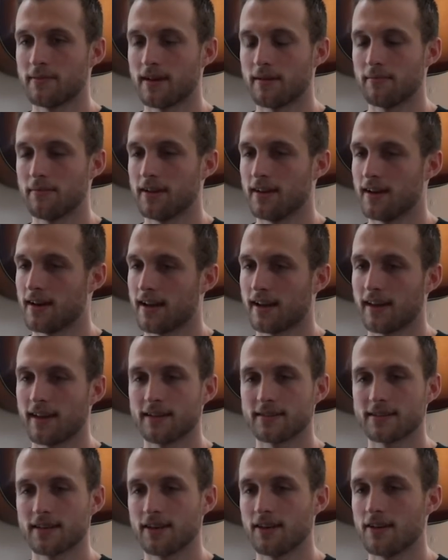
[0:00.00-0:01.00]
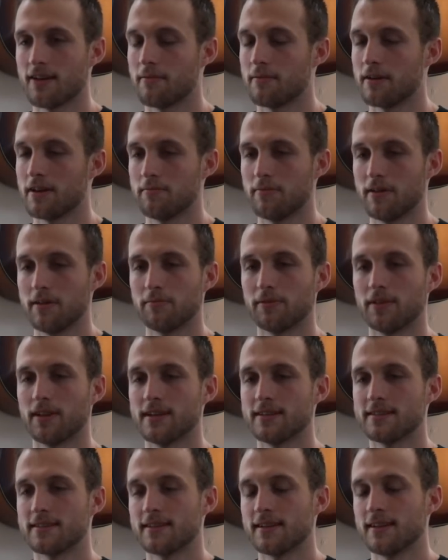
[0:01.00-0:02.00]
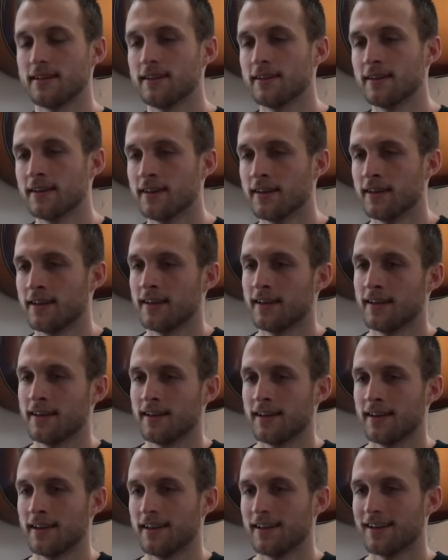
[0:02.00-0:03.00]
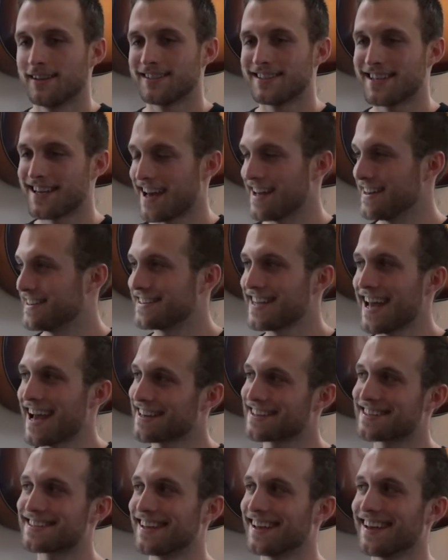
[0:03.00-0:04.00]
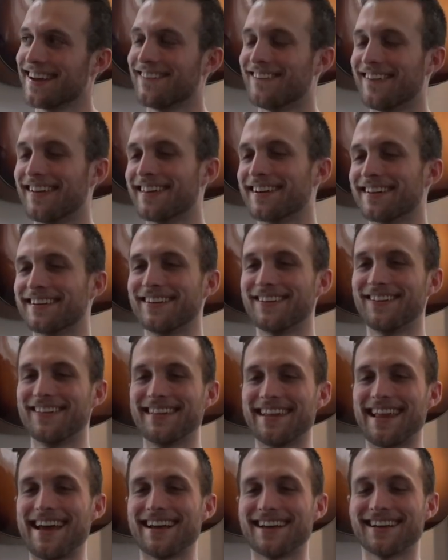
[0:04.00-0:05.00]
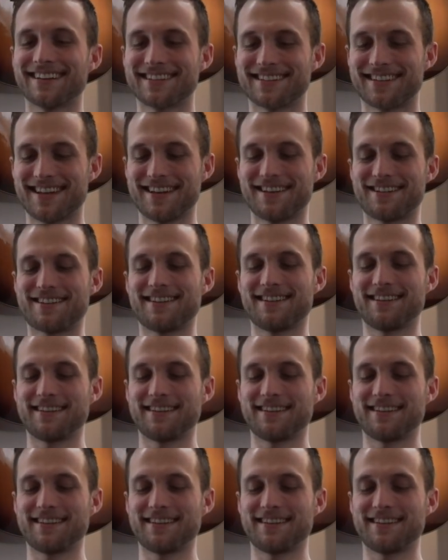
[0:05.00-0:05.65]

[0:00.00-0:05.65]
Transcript: I mean, I can't tell you how many people I see texting while they're doing leg extensions.